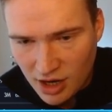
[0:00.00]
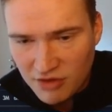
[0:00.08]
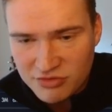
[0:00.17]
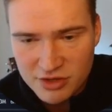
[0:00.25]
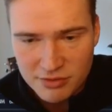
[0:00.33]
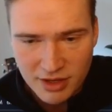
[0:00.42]

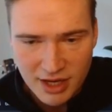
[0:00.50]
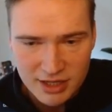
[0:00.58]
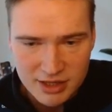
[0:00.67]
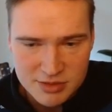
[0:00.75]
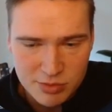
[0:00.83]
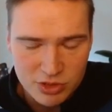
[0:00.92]
after
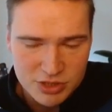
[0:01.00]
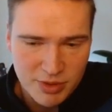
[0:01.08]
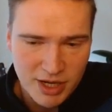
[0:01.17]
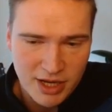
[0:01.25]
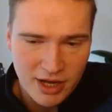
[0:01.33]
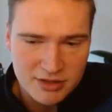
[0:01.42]
getting this bullish
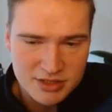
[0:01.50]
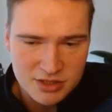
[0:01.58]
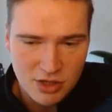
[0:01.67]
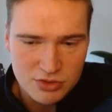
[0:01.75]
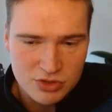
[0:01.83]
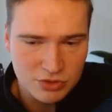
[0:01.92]
breakout, is
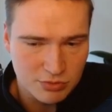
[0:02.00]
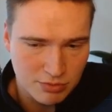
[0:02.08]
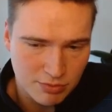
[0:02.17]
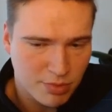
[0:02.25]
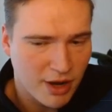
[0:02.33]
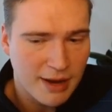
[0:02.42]
going to
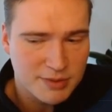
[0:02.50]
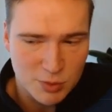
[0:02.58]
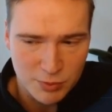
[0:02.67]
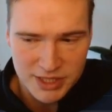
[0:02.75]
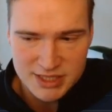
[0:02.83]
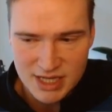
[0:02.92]
perhaps
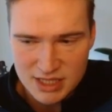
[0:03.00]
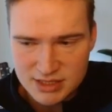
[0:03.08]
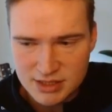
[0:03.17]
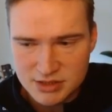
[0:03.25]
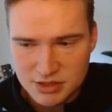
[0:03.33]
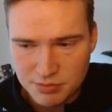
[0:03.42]
retest
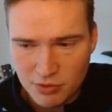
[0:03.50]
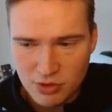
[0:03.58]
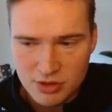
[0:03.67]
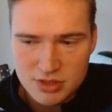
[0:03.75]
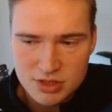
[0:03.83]
its support,